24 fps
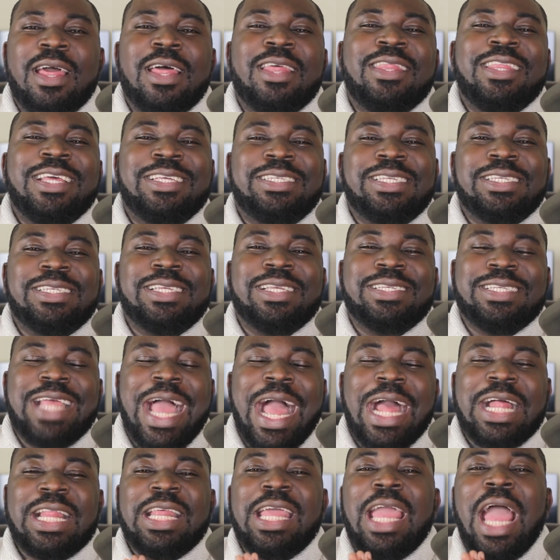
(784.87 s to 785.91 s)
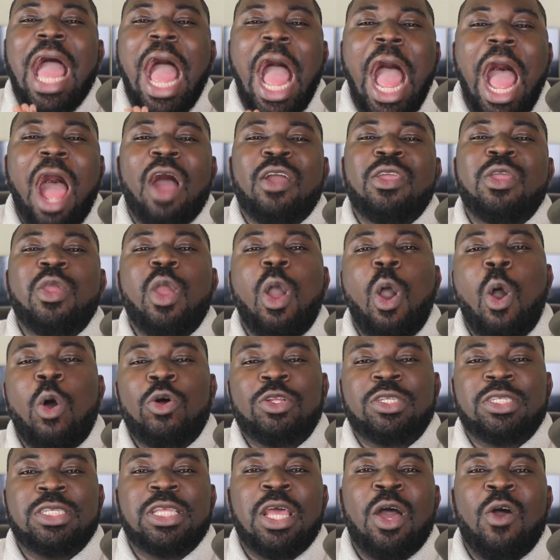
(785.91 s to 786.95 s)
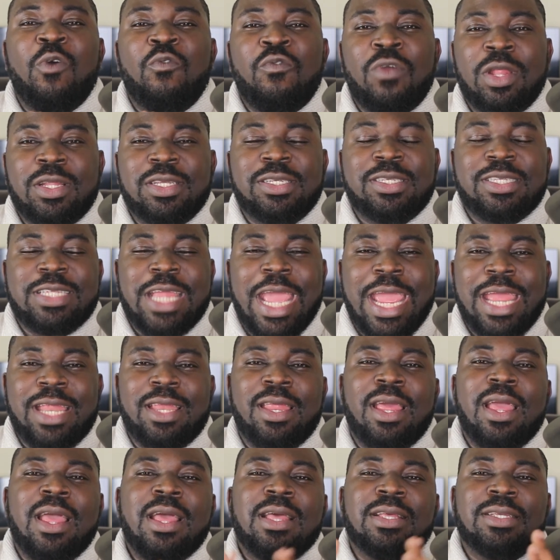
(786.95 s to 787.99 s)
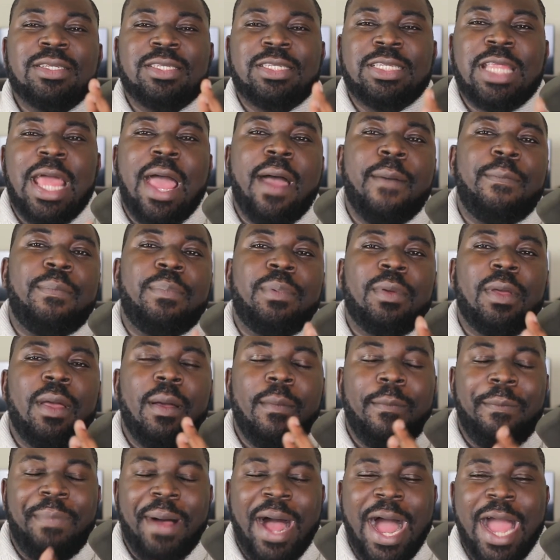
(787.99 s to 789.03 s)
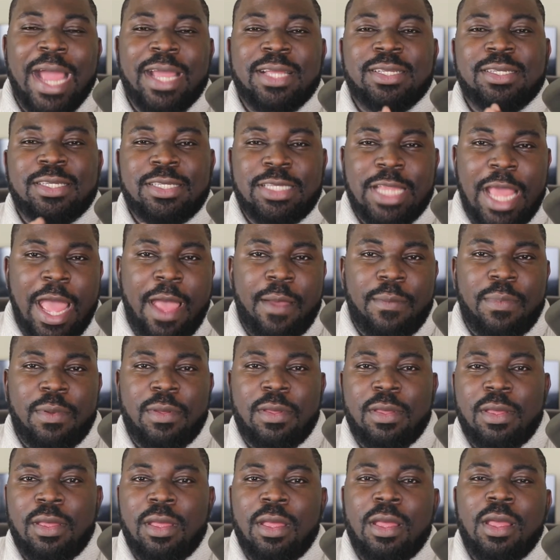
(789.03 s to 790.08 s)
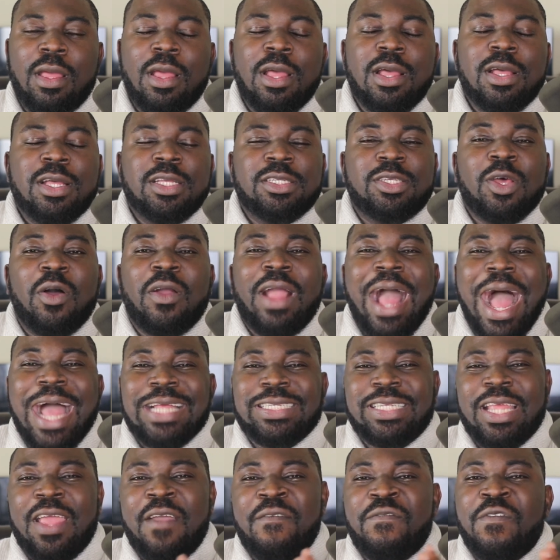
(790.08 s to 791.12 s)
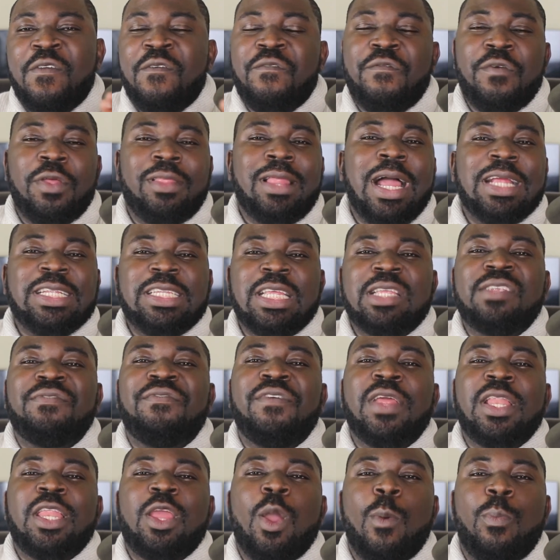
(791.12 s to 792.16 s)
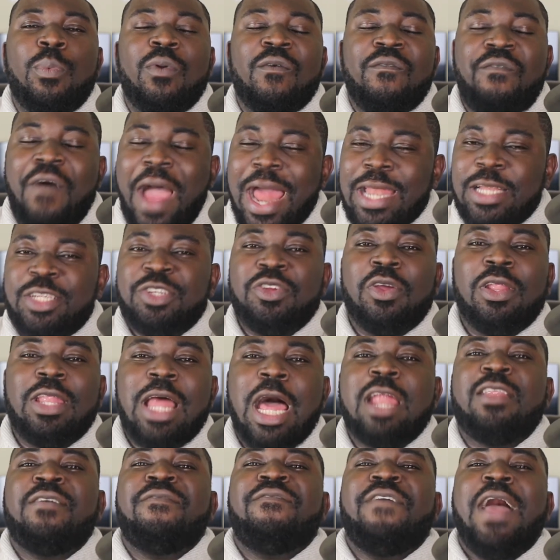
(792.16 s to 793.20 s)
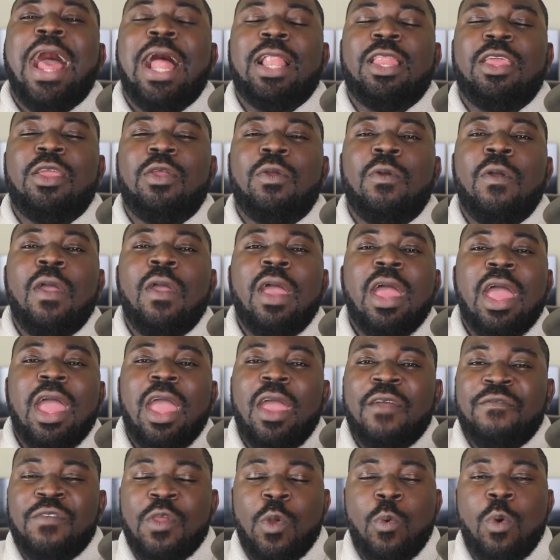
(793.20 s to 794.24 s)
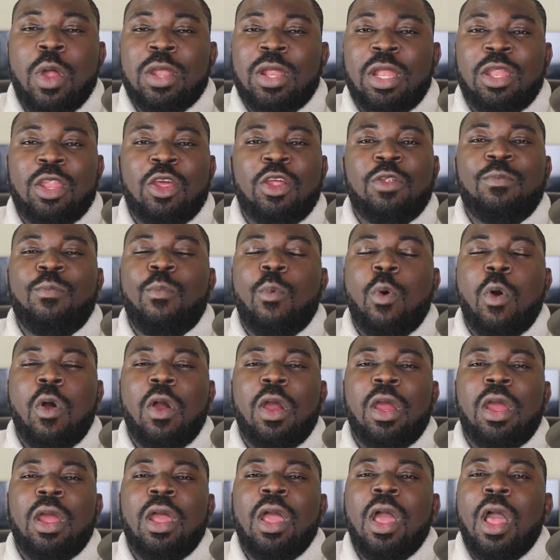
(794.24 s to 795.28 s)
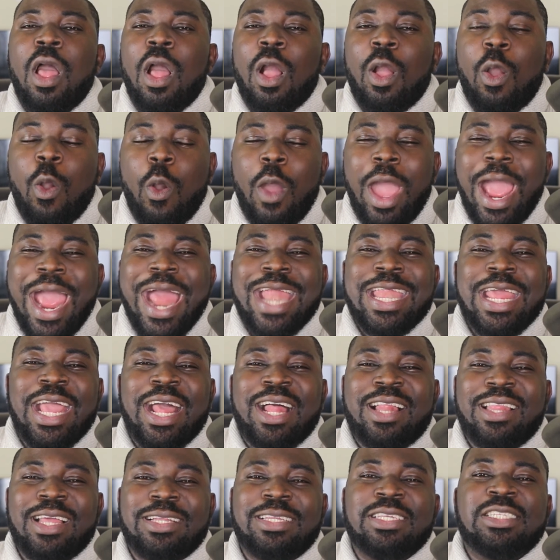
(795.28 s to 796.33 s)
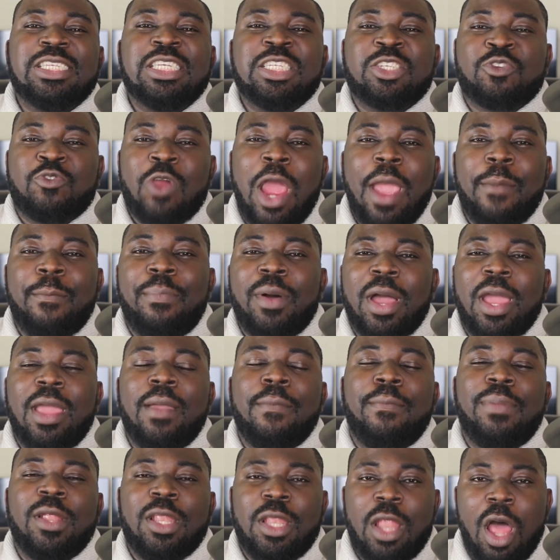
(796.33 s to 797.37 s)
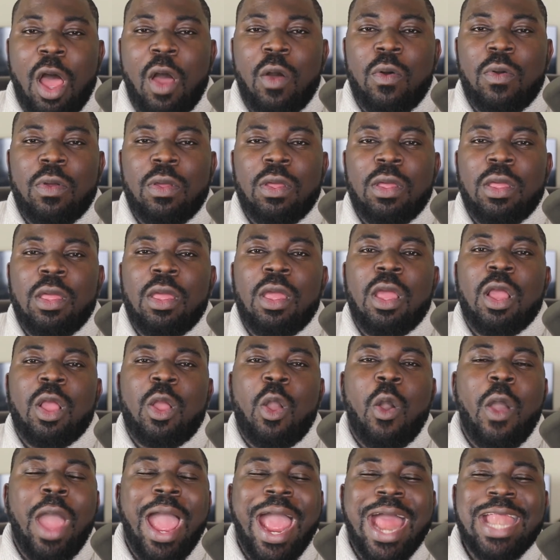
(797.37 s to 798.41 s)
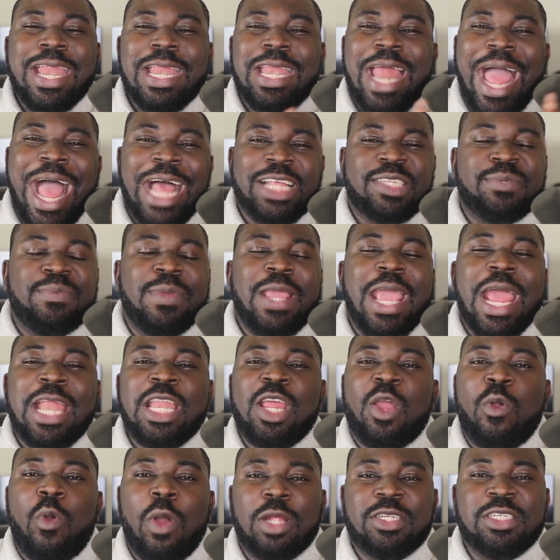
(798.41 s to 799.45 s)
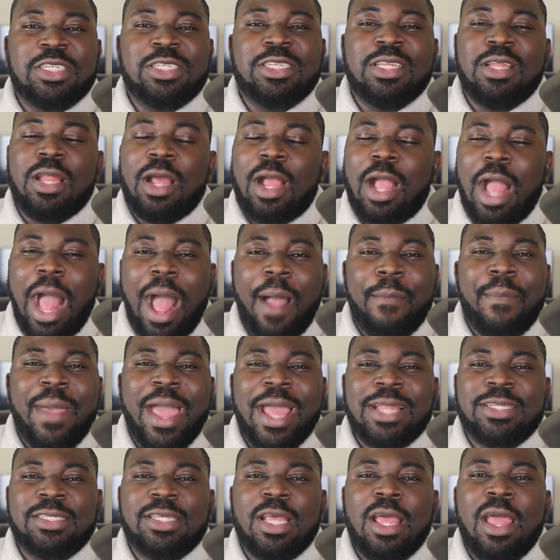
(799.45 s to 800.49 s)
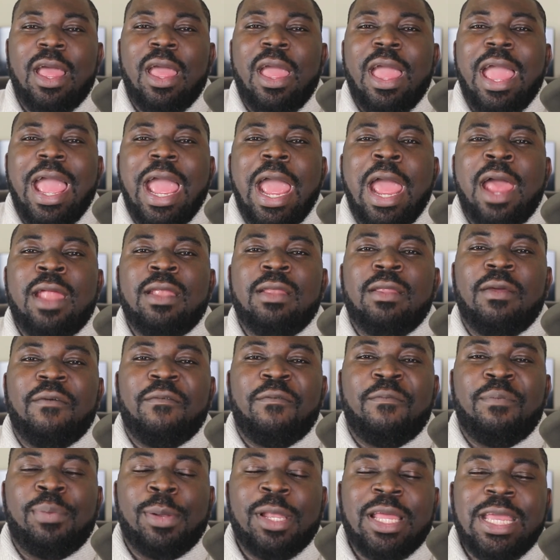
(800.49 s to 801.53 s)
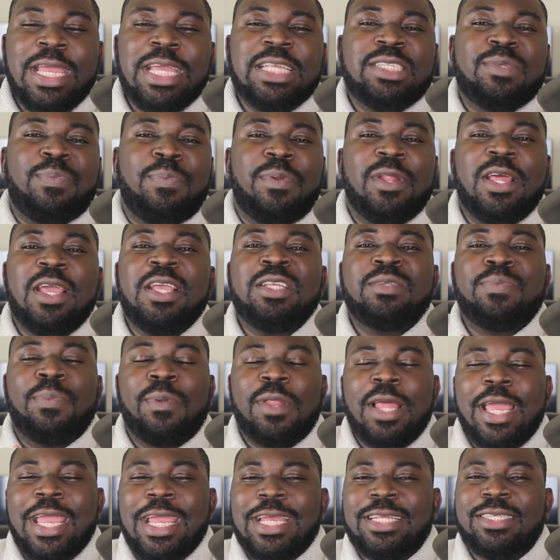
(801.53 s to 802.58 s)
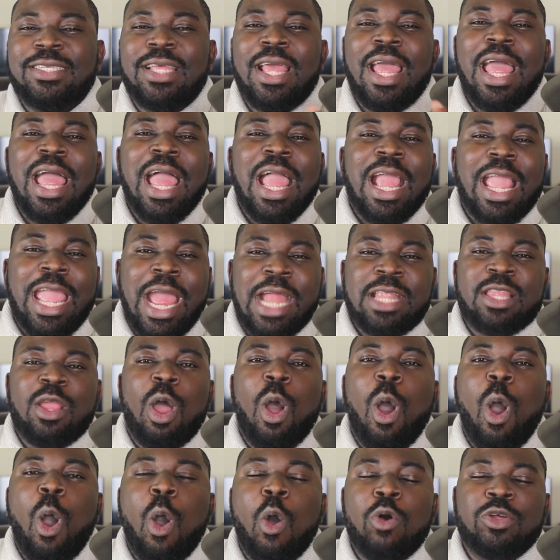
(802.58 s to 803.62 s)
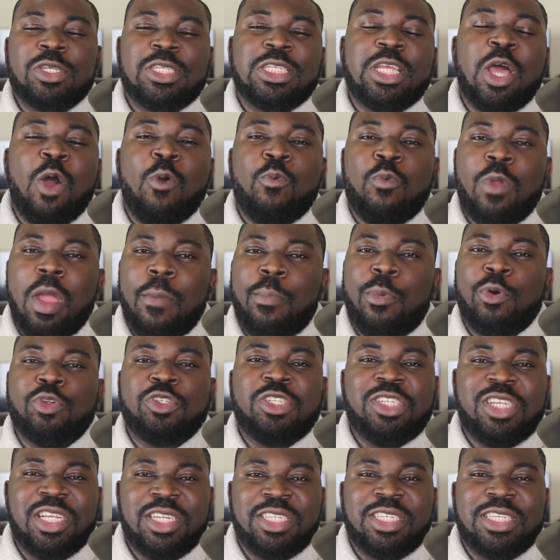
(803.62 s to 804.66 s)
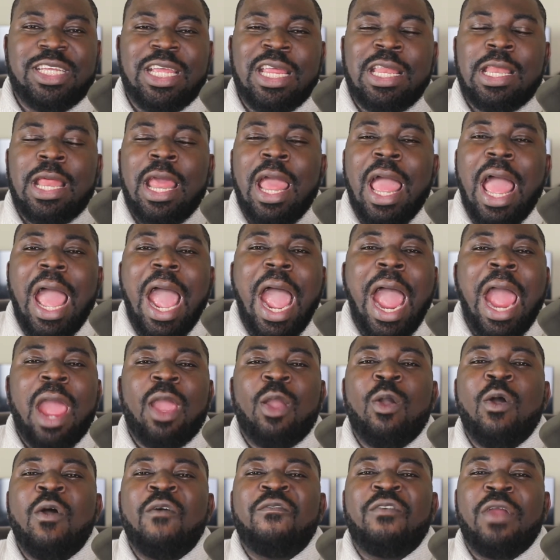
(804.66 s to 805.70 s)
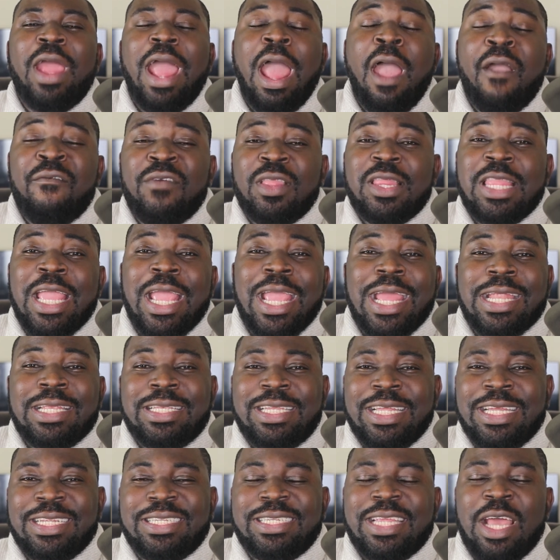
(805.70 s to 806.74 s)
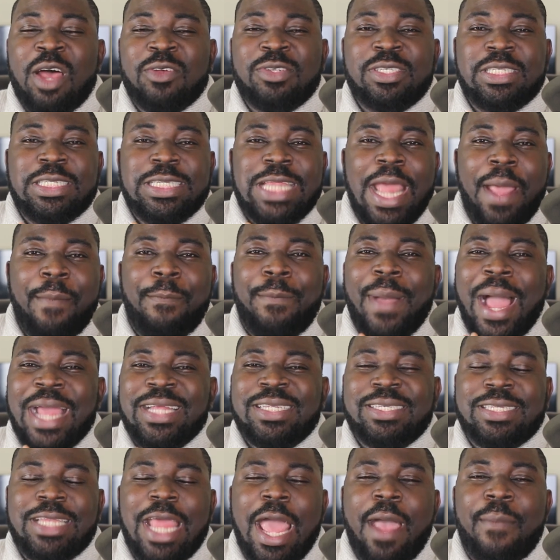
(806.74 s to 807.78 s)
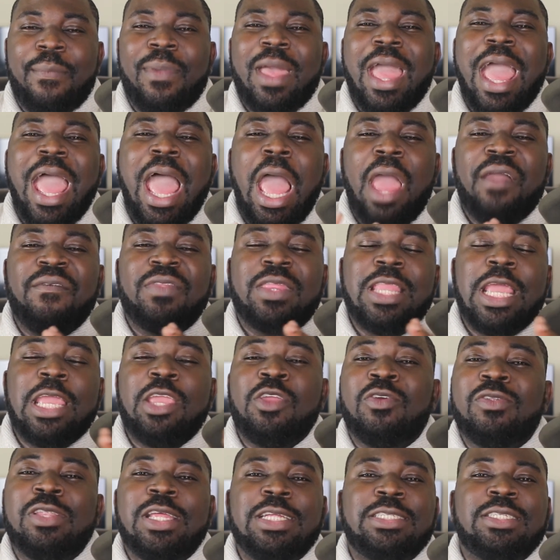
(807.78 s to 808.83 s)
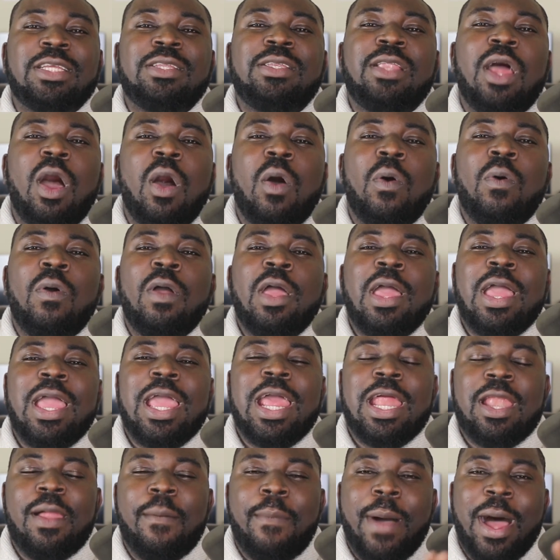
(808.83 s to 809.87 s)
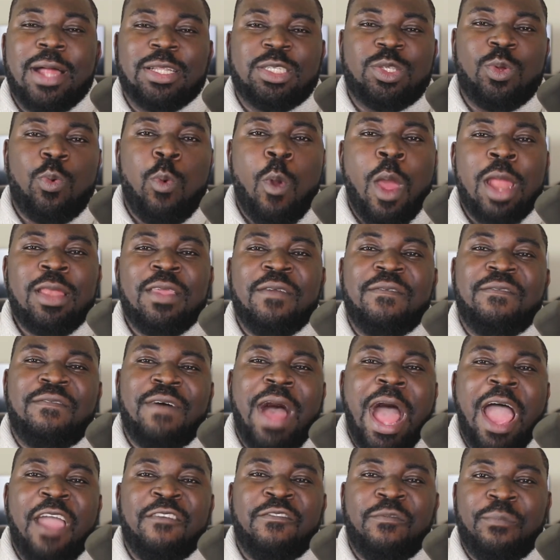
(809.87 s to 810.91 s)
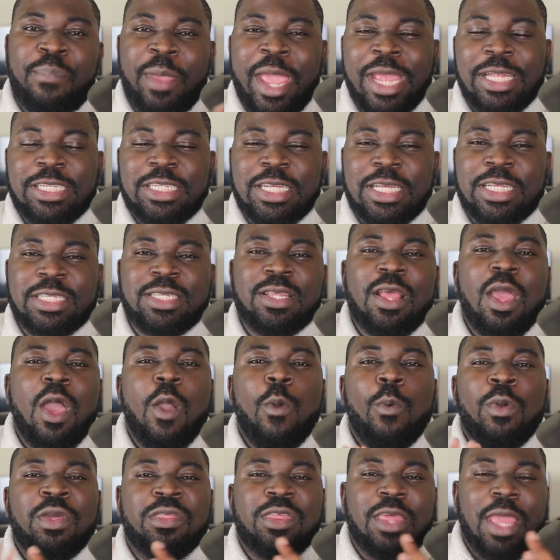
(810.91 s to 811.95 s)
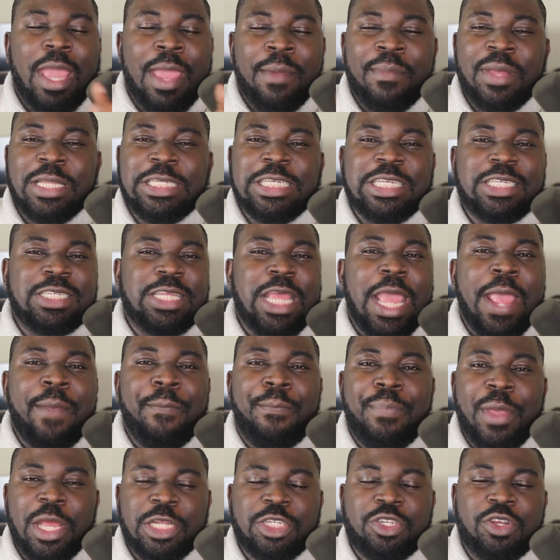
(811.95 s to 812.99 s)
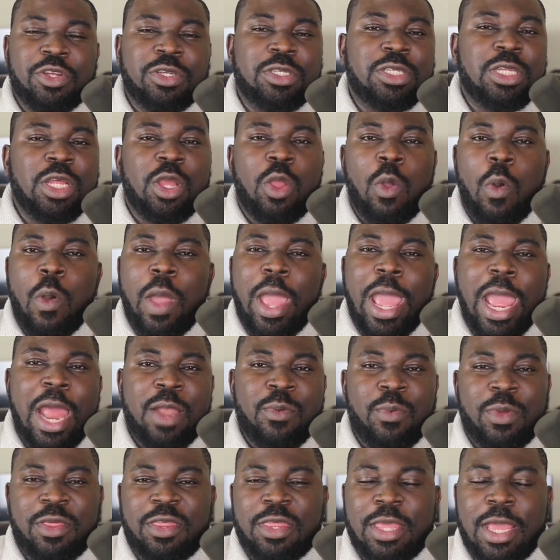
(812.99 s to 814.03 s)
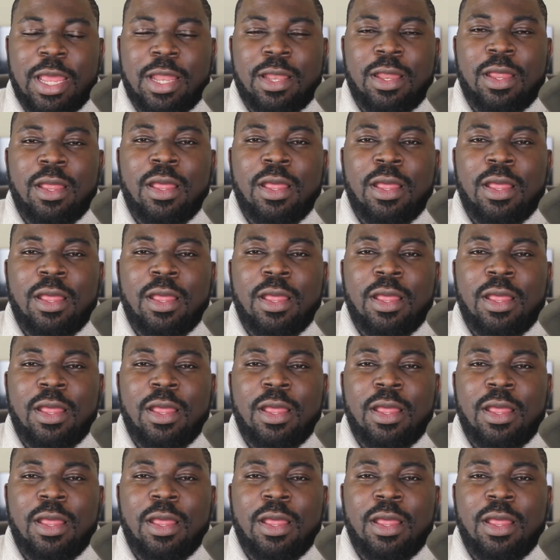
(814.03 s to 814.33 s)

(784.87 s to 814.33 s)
This is exactly how you wholesale real estate step by step. So guys, if you feel like this video provided you a lot of value, if you want to learn more, go ahead and click the subscribe button below. Go ahead and ask me any questions in the comments. And please, please, please get the Wholesale Rebel cheat sheet. I go over everything in detail, step by step, everything you need to know in about 25 pages with images and pictures to go ahead with it.